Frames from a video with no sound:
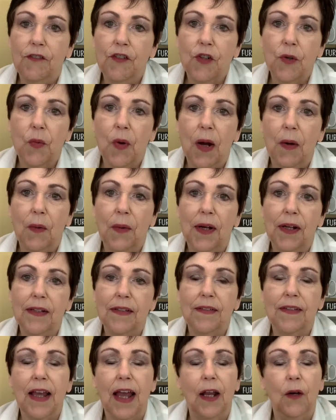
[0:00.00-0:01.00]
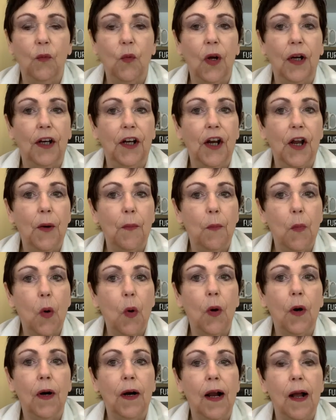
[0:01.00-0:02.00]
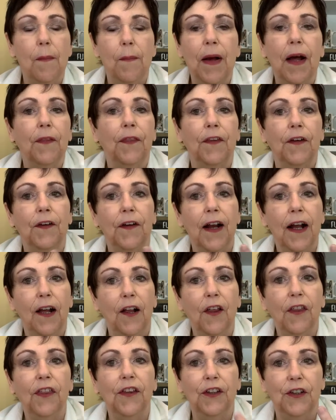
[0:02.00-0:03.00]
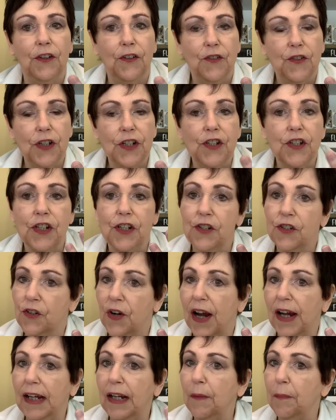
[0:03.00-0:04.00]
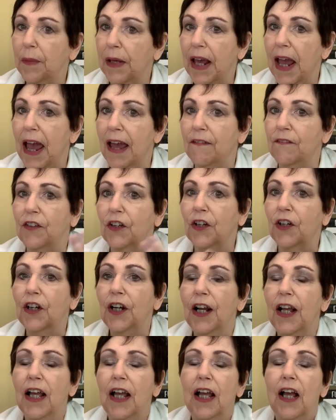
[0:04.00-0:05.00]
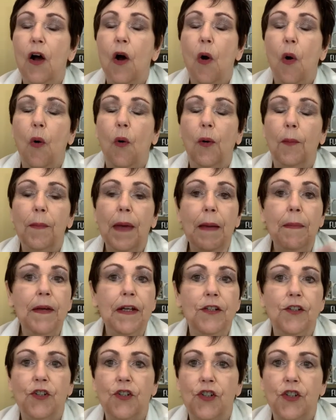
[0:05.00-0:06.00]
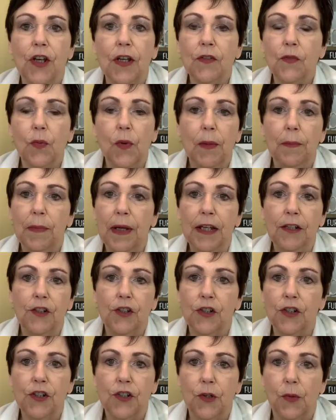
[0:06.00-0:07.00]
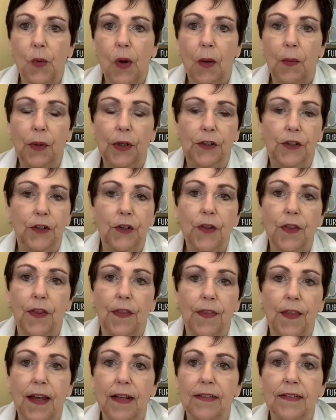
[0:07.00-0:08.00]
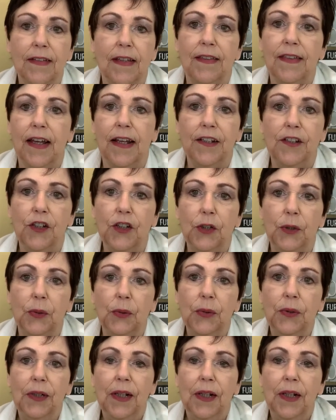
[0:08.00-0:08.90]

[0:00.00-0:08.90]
Chihuahuas and want to know more about their health, nutrition, training, behavior, or maybe just what makes your Chihuahua do the things that they do,